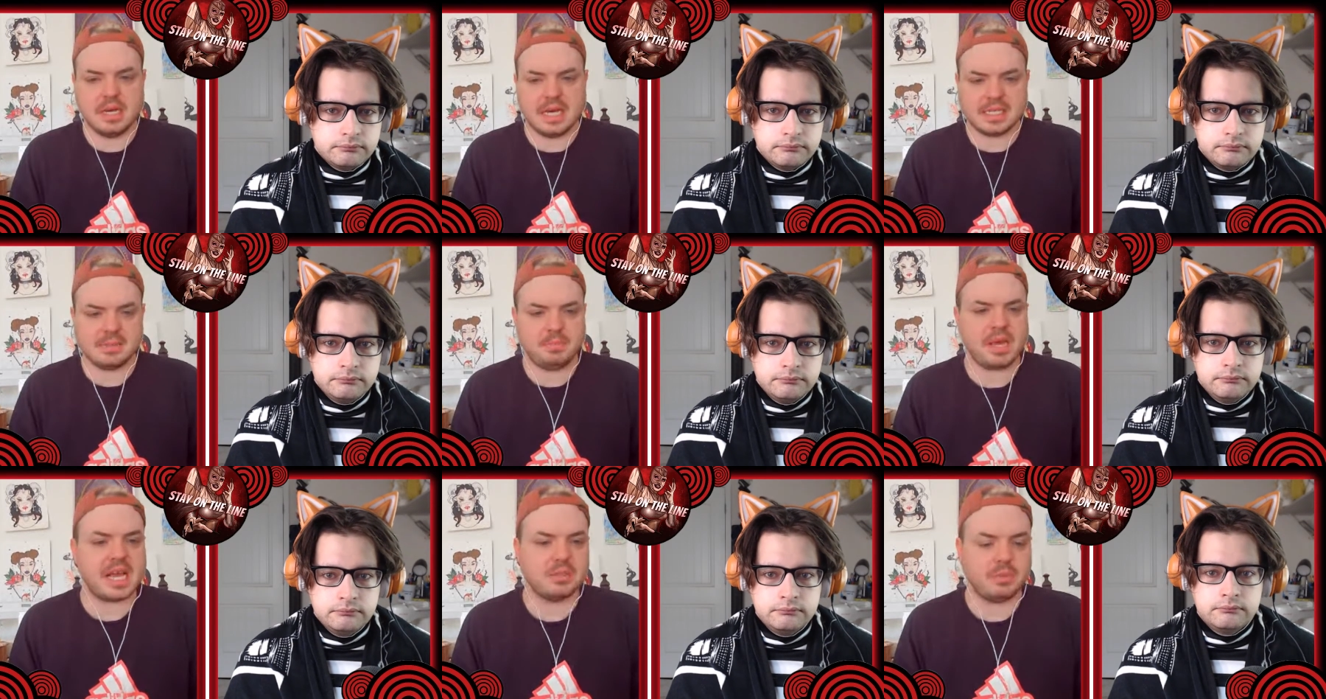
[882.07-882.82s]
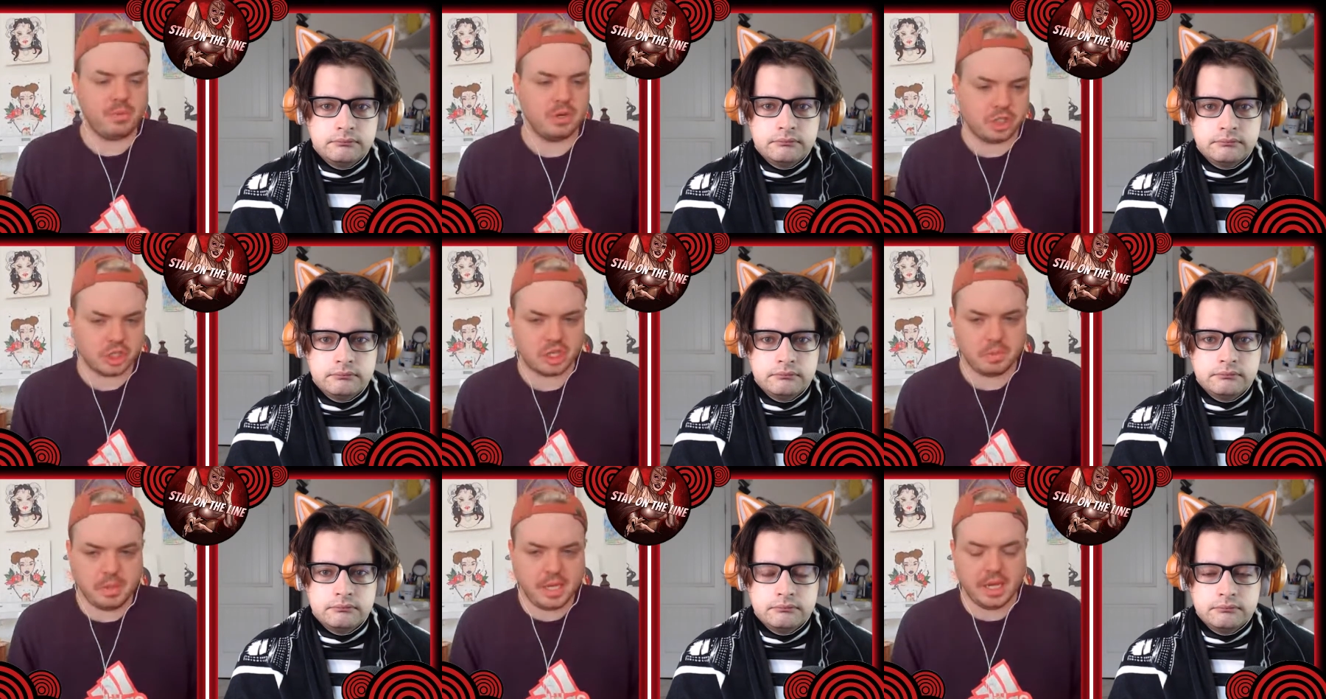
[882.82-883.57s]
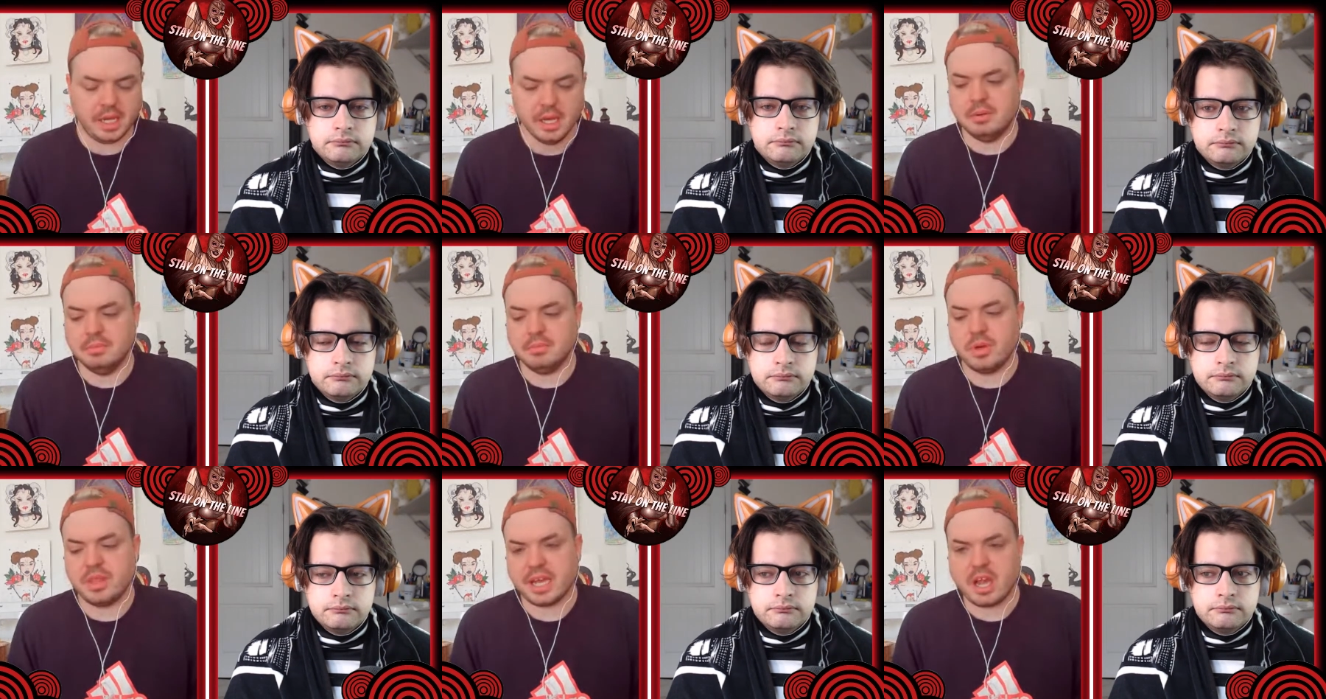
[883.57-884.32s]
Speaker 1: big as we wish it could be with, like,
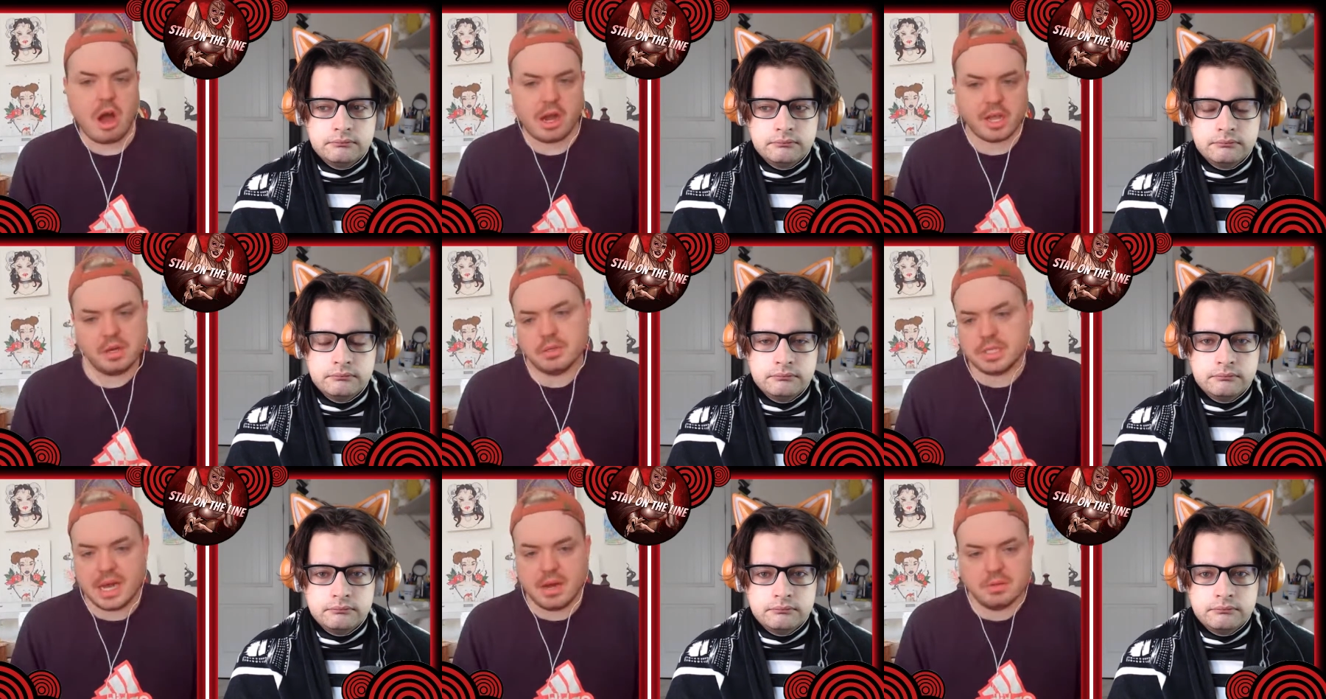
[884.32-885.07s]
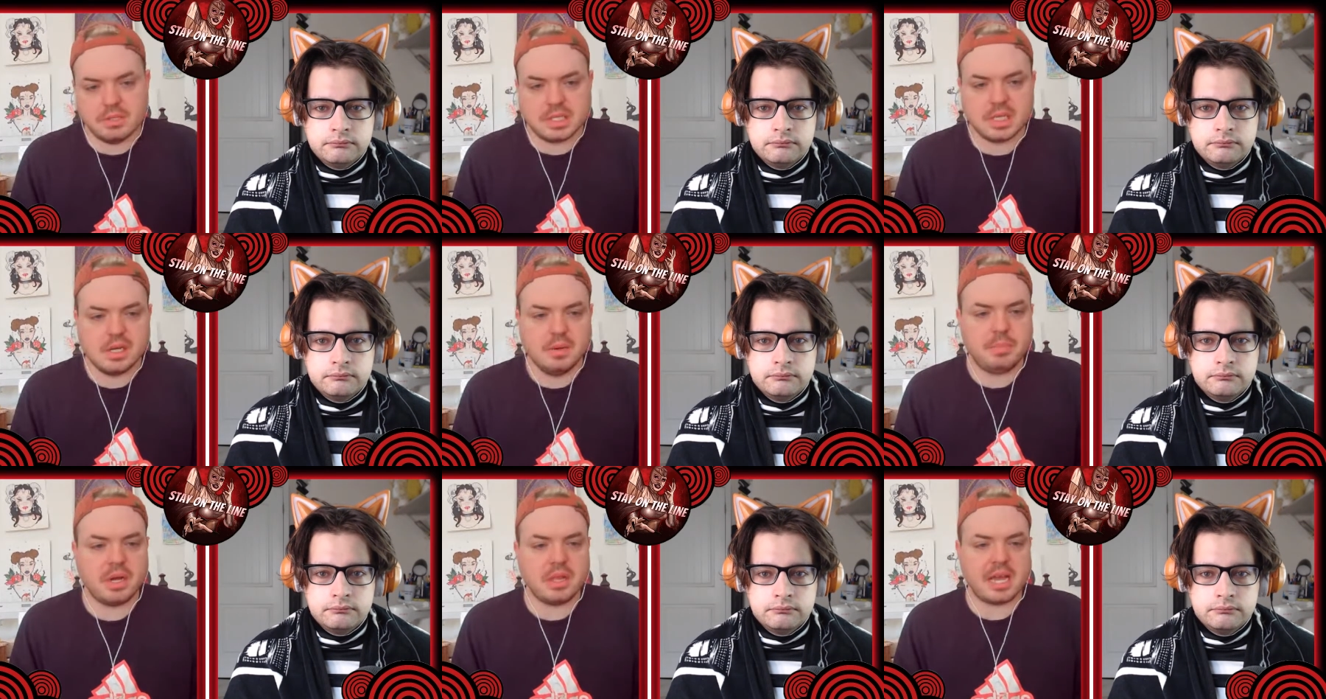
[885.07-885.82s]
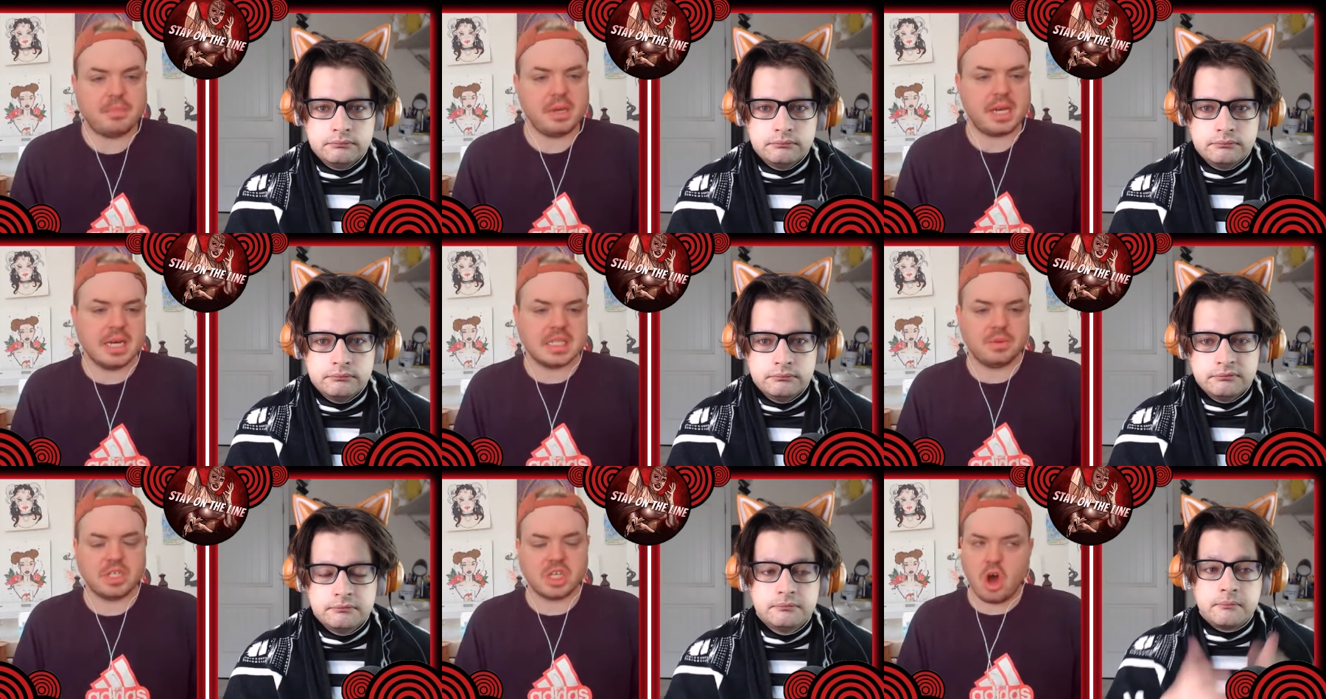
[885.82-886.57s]
audio sounds. But, like, because it was
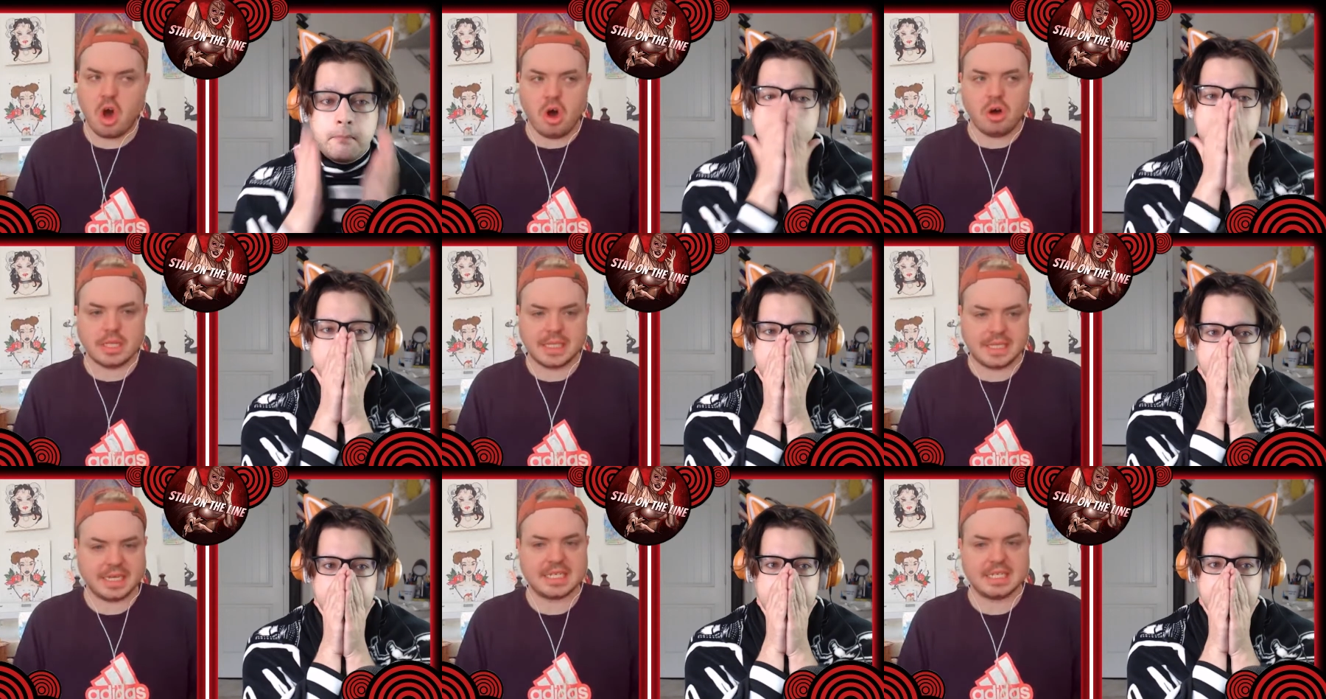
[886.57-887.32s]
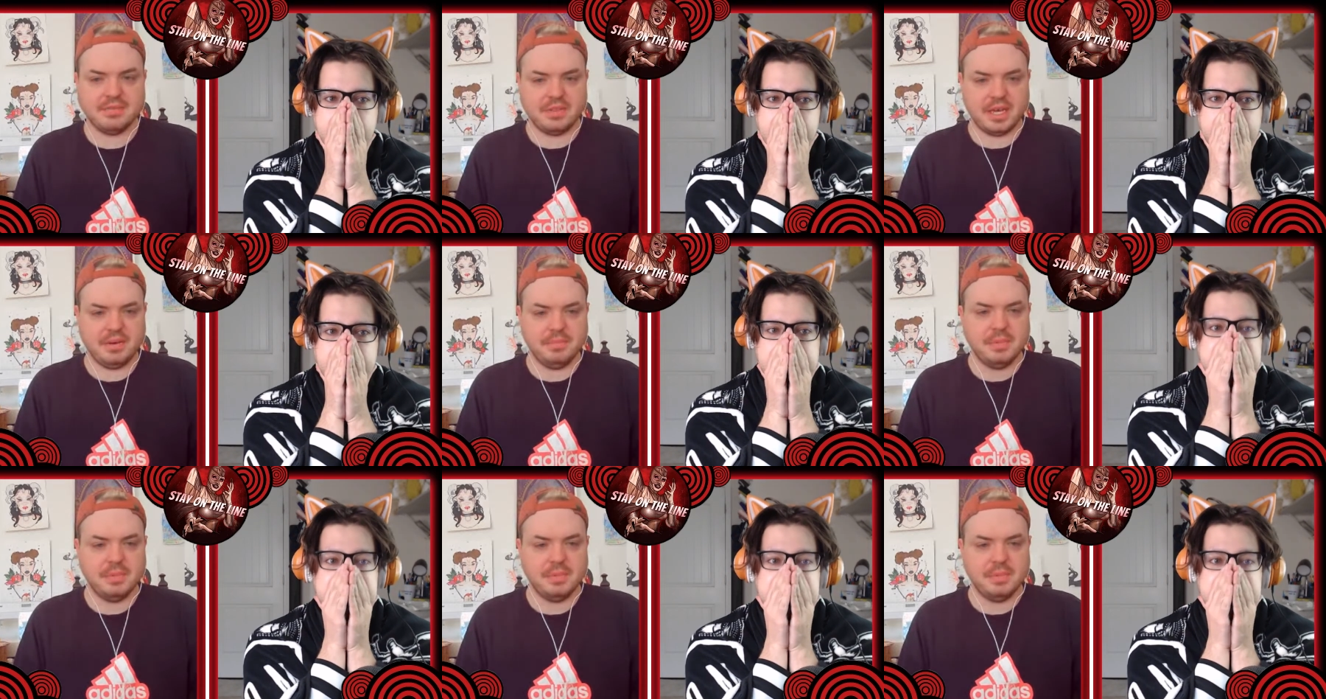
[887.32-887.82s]
all six of them,